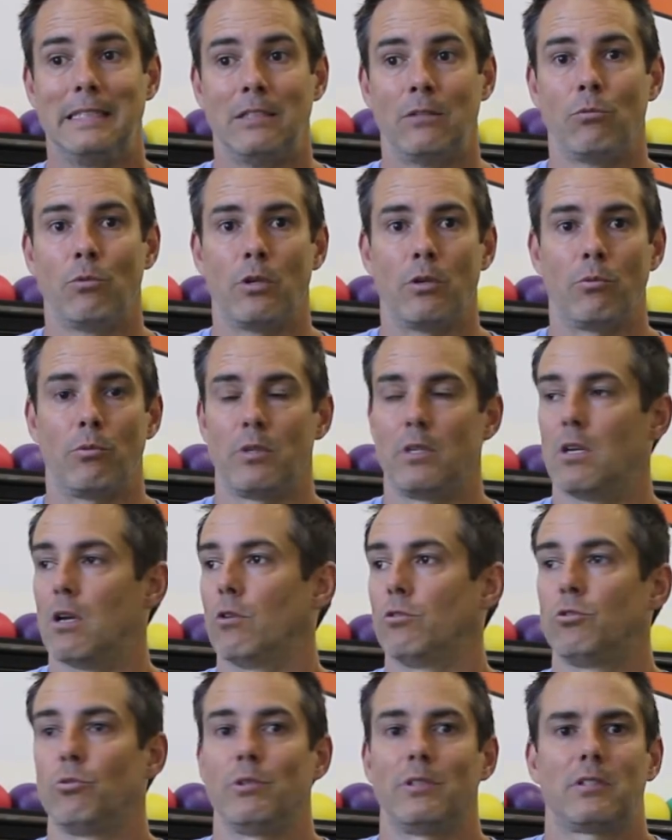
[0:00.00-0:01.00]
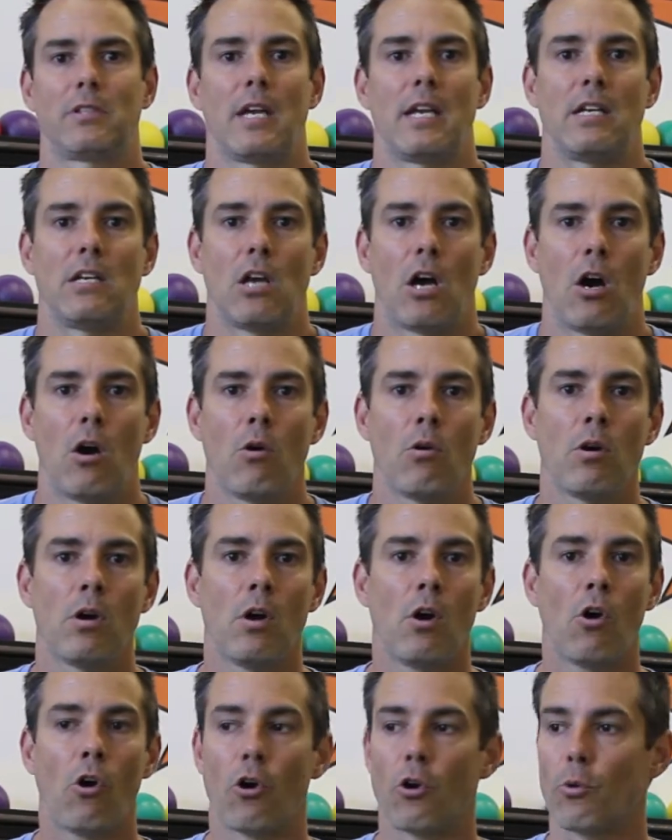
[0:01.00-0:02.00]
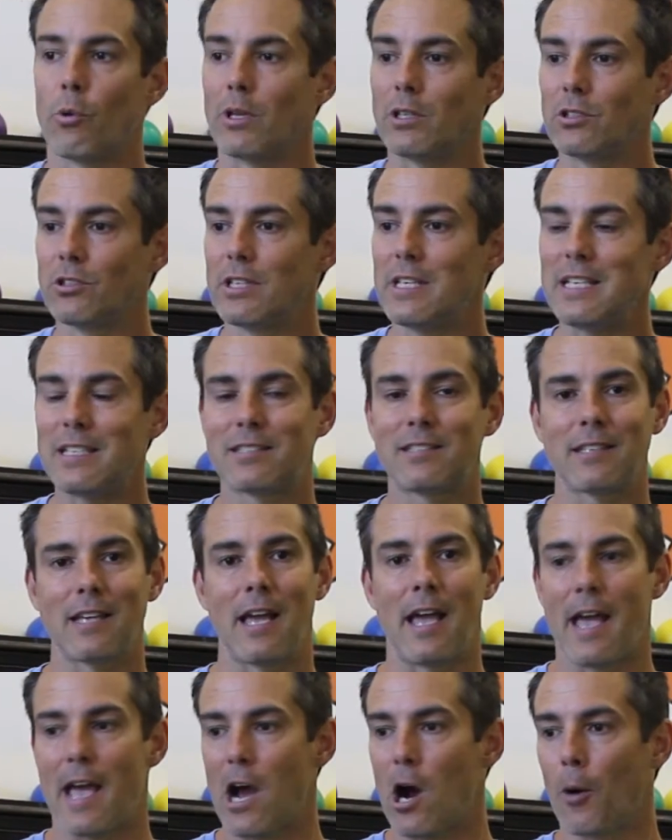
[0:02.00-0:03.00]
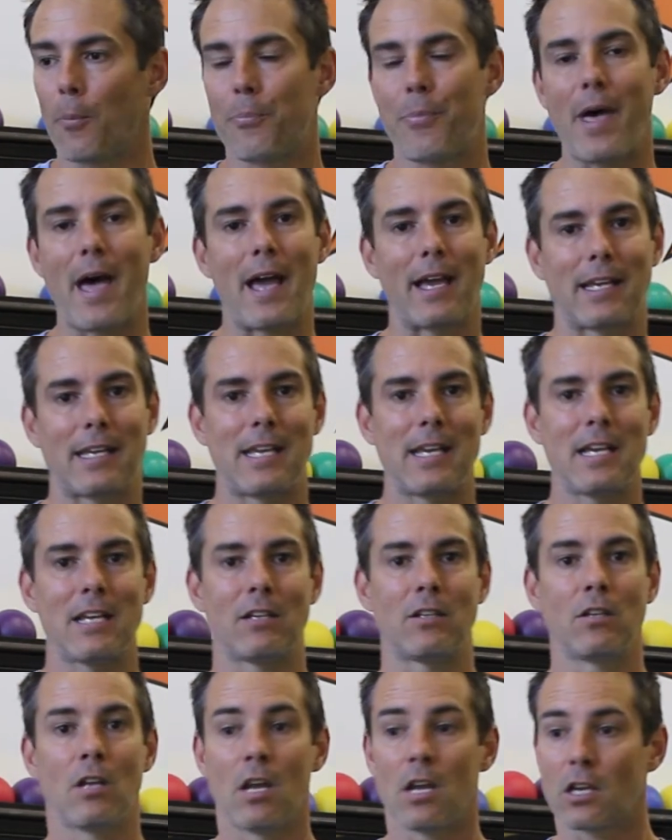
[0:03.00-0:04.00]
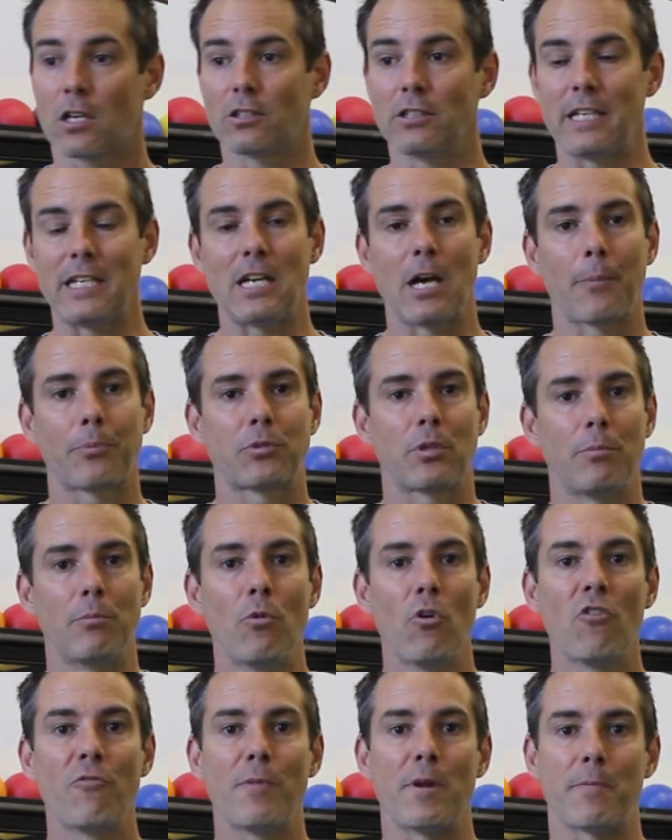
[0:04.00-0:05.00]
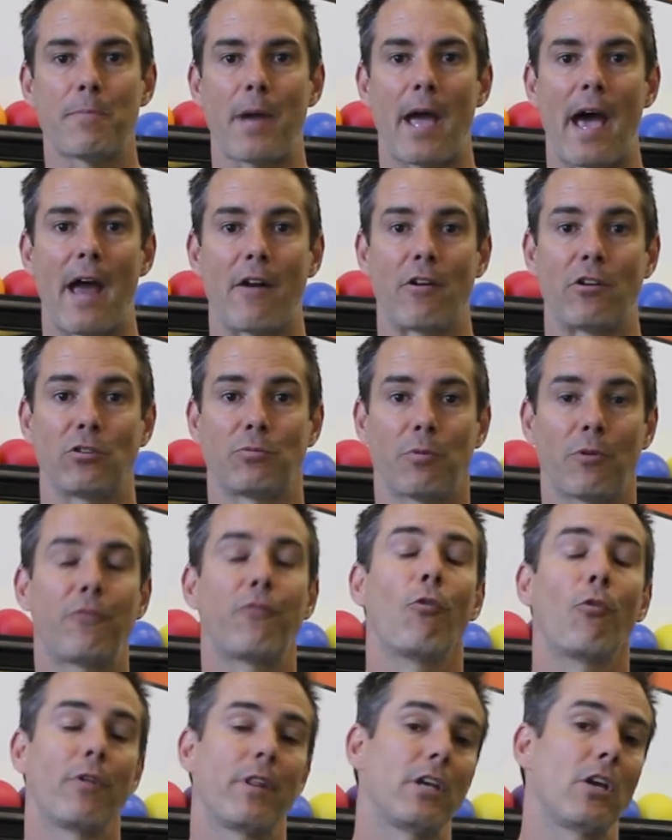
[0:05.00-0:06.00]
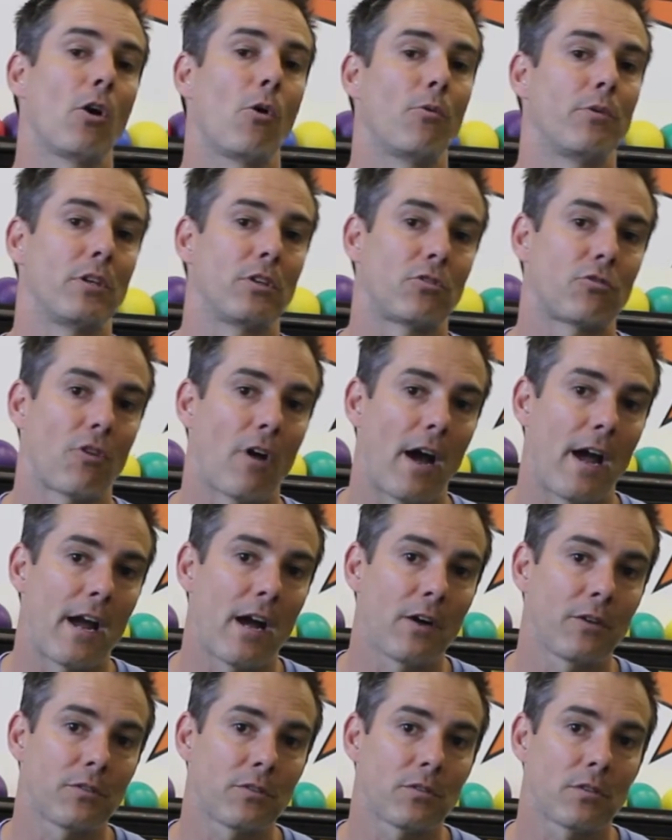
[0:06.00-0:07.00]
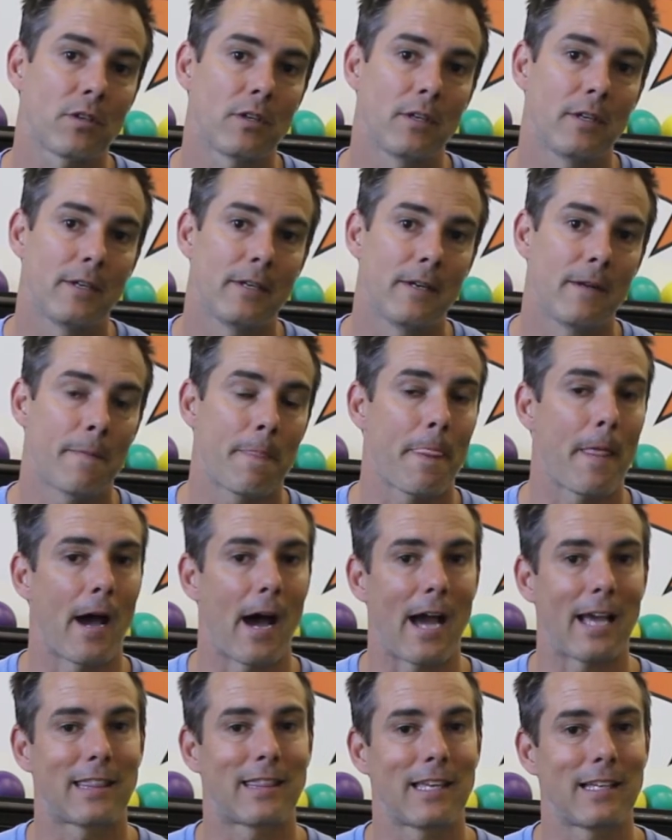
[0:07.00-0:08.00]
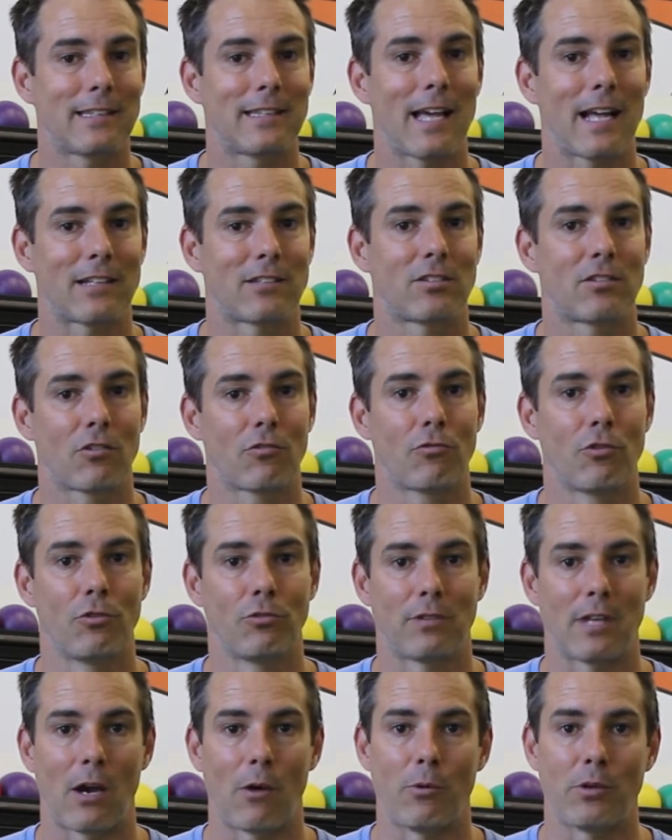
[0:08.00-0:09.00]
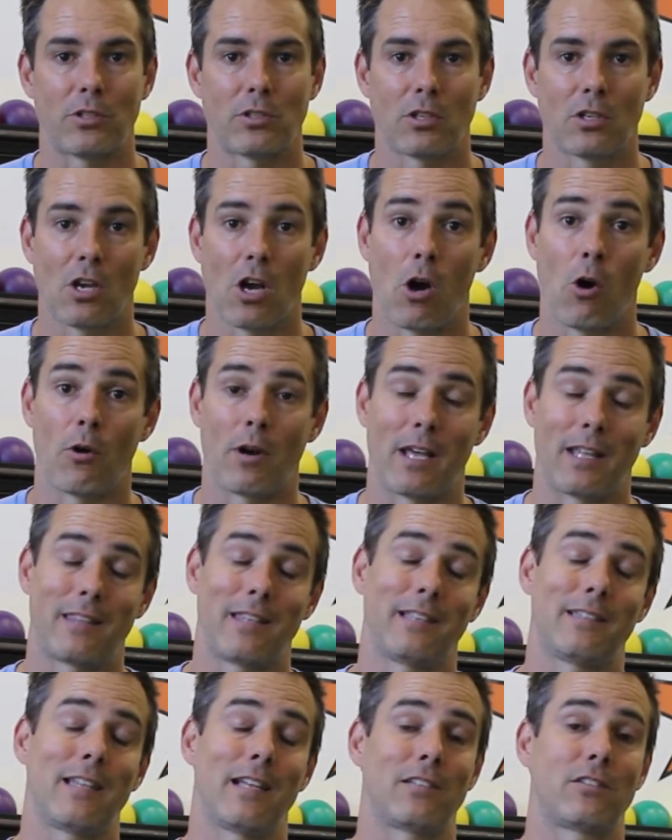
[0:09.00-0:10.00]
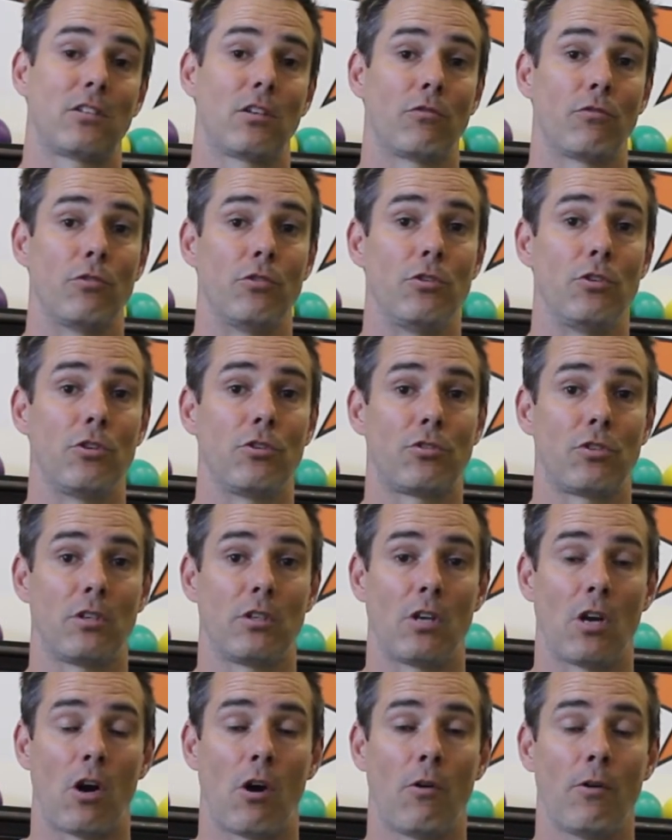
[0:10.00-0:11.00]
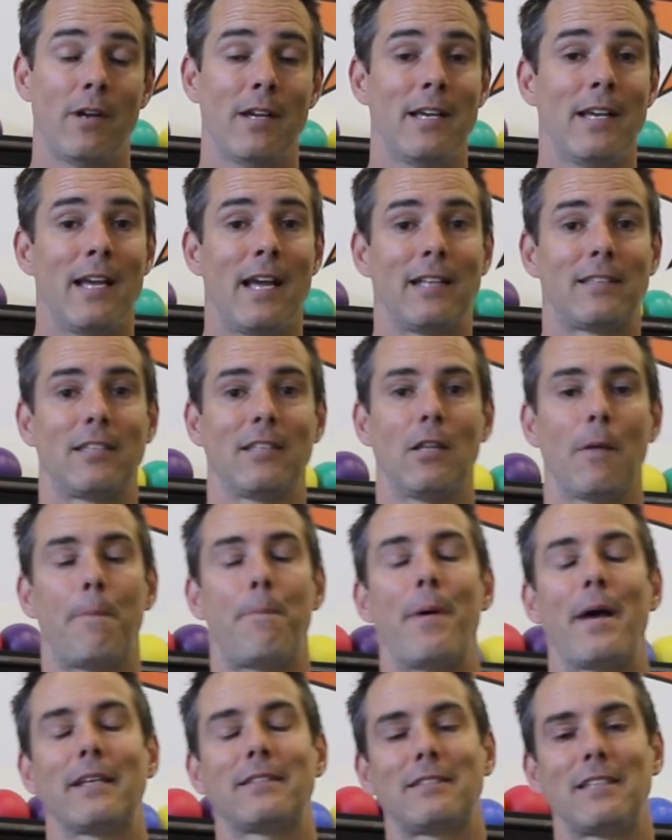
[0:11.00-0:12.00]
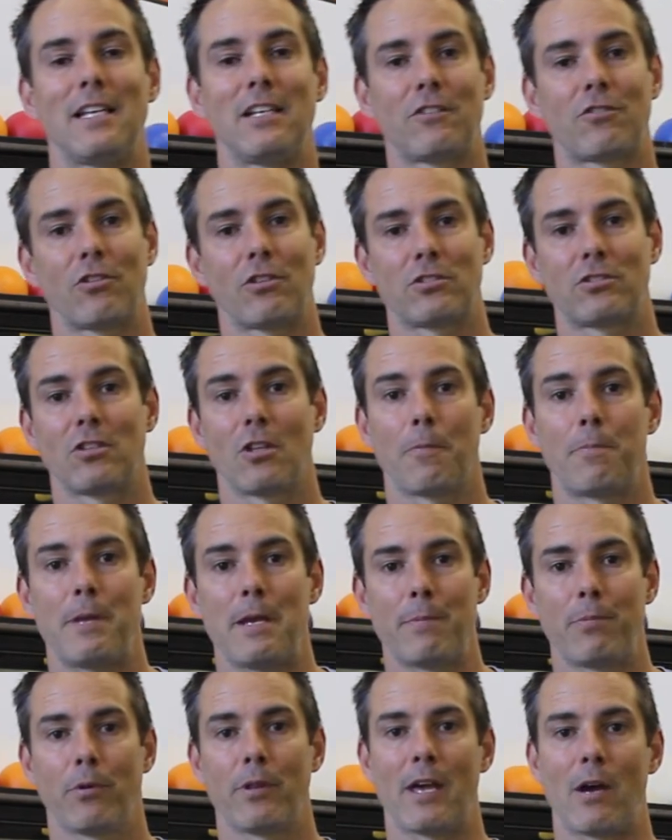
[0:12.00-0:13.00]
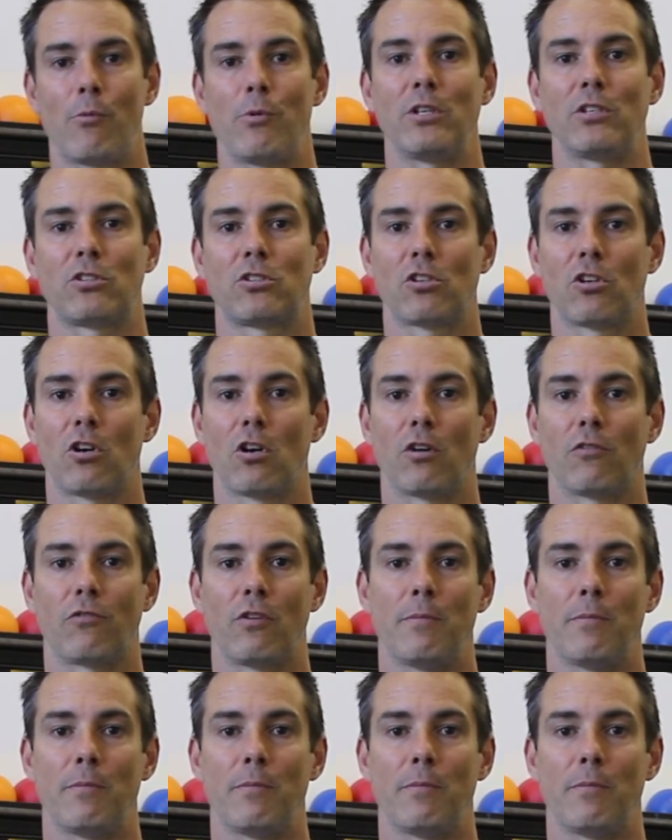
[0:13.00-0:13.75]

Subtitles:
Do we say no? Or do we at least help that kid clean up some movement patterns before they go into tryouts? I think that's the route that we should go, and I think that's the route you should go. It's in the best interest of the people that we serve.